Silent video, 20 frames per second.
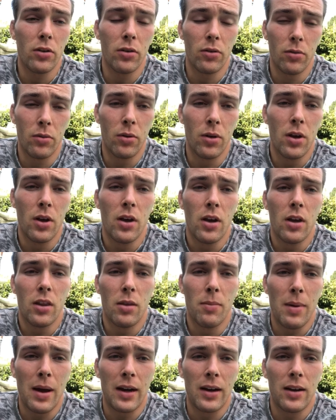to
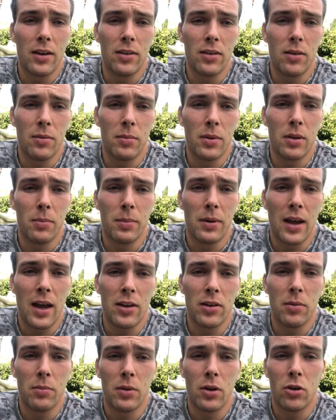the magnesium and the
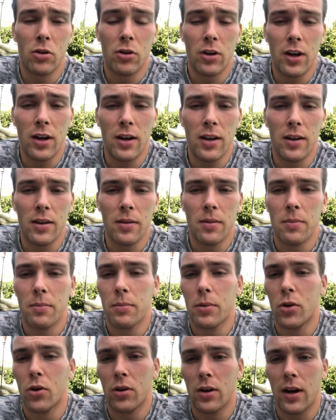potassium that you're eating,
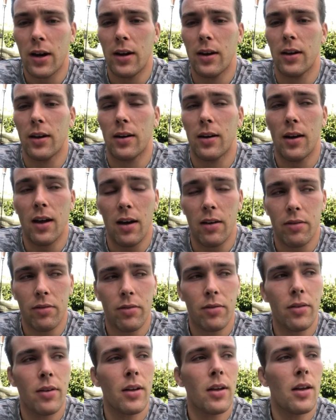but you're not eating enough.